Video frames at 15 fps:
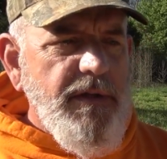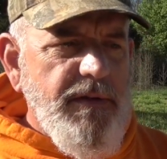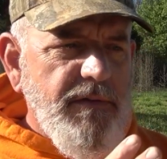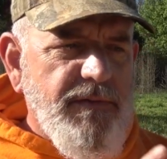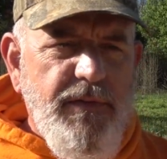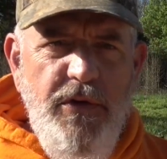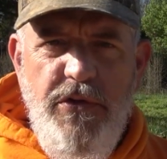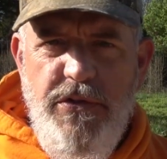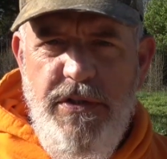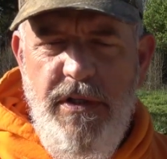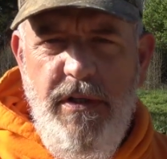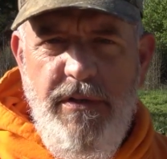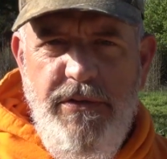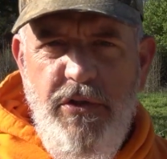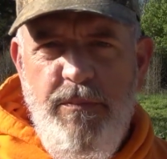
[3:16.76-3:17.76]
the first
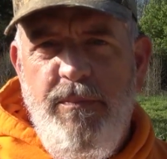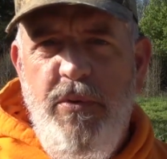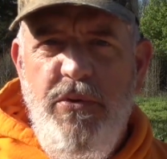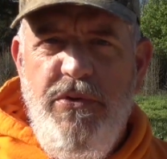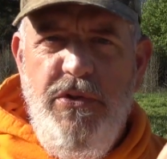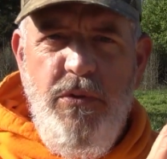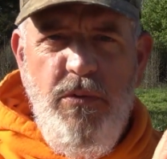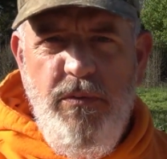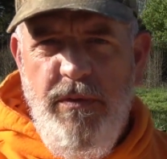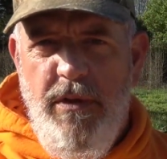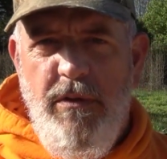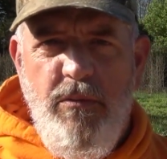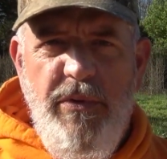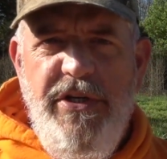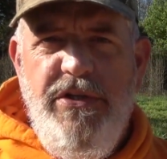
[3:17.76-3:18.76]
Dirt Booster
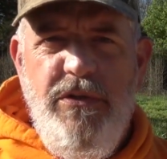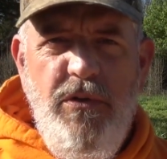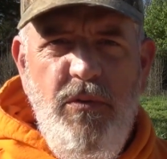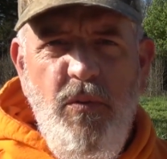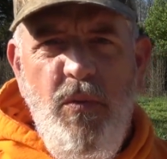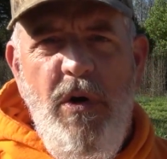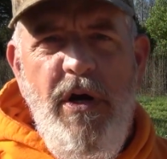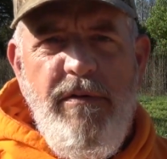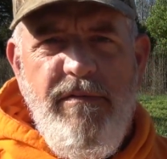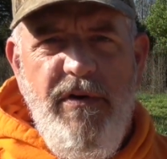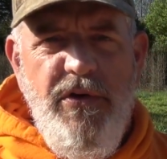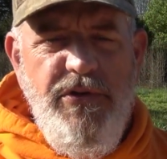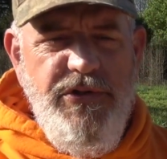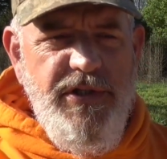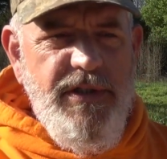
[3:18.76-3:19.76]
Original 1
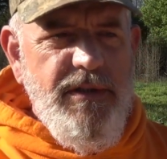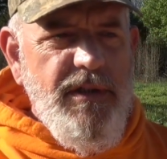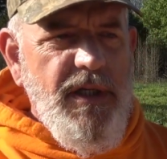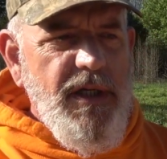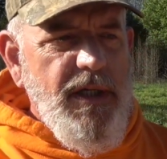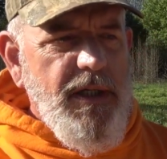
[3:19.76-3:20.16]
version,